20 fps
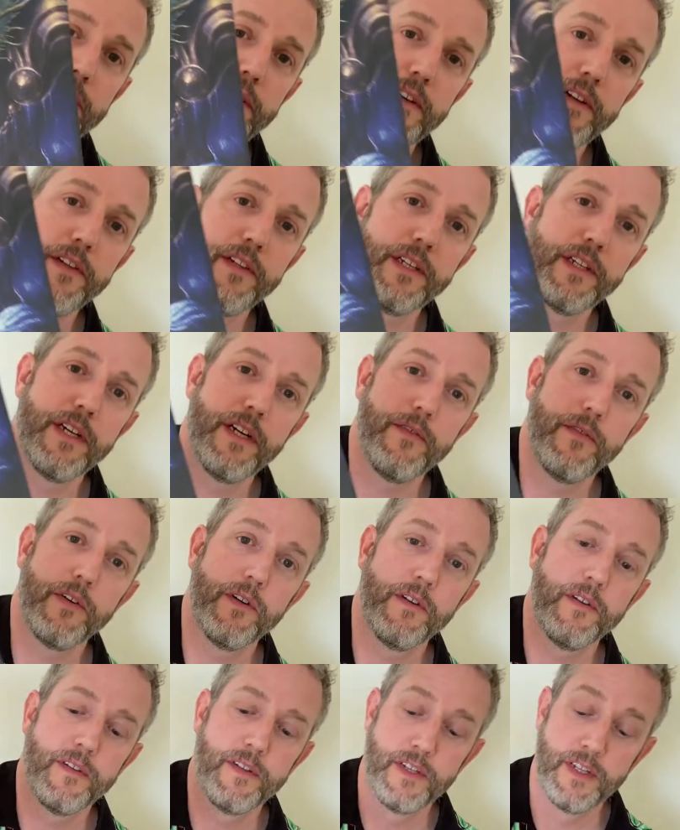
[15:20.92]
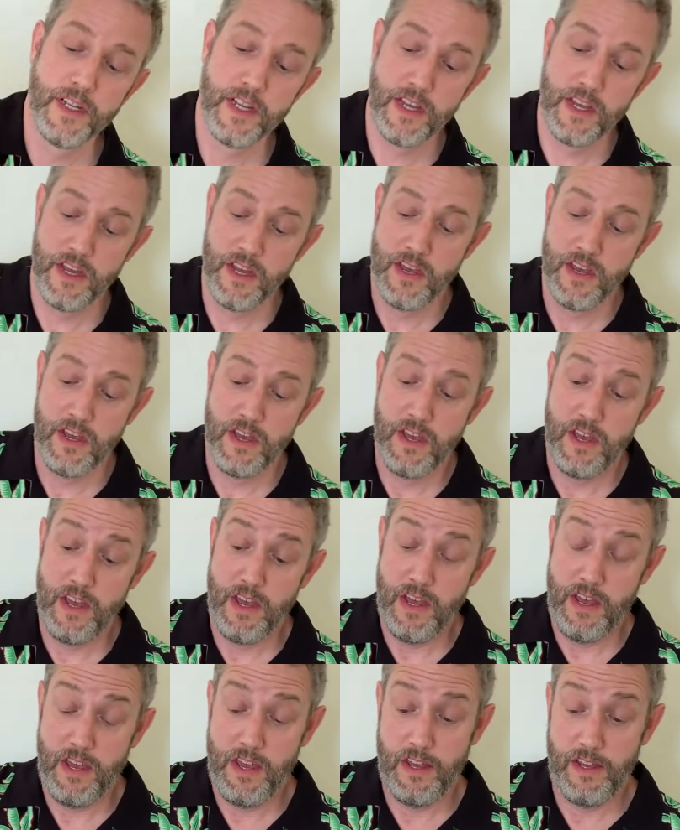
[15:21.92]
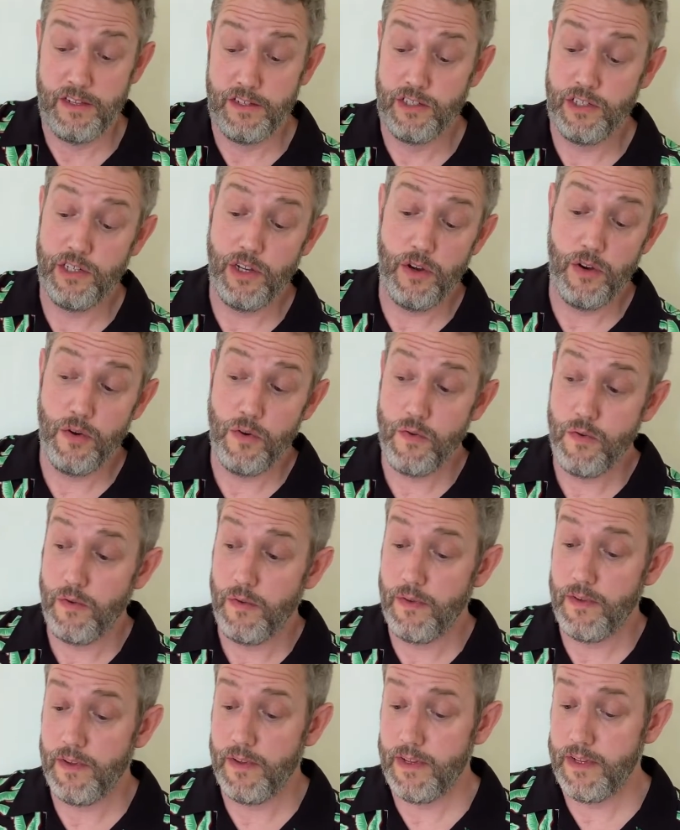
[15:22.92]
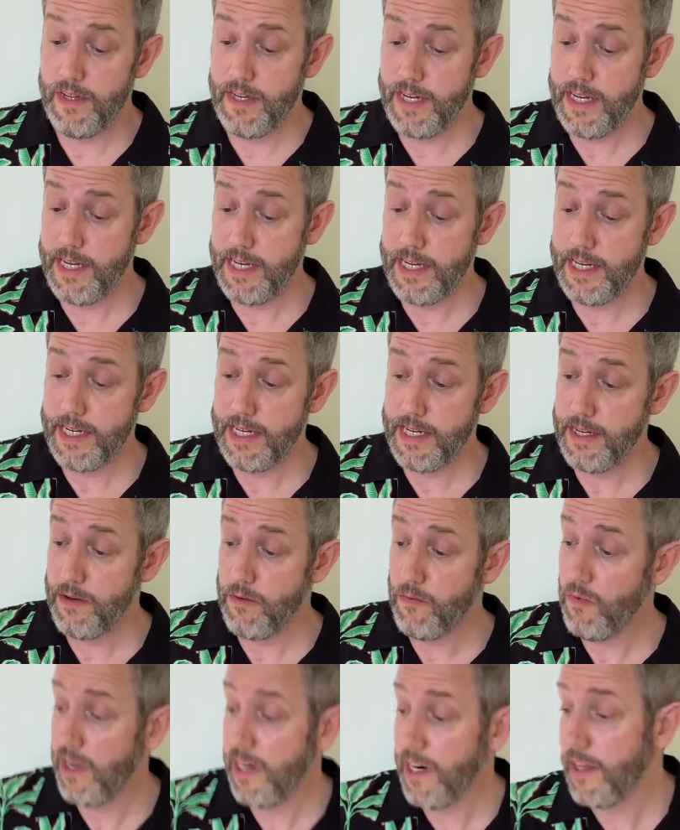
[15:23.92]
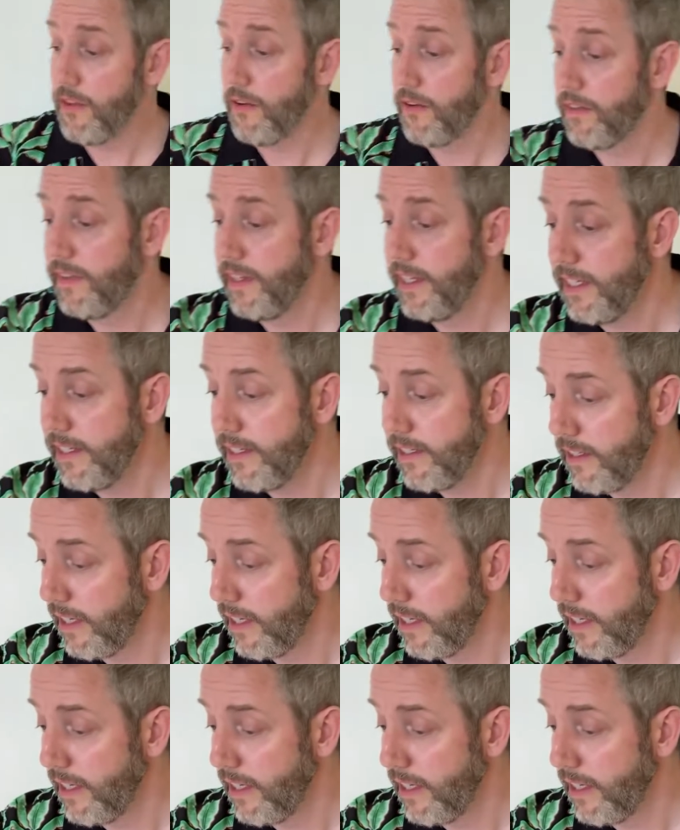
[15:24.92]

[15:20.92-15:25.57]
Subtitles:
on the cover. So one other thing,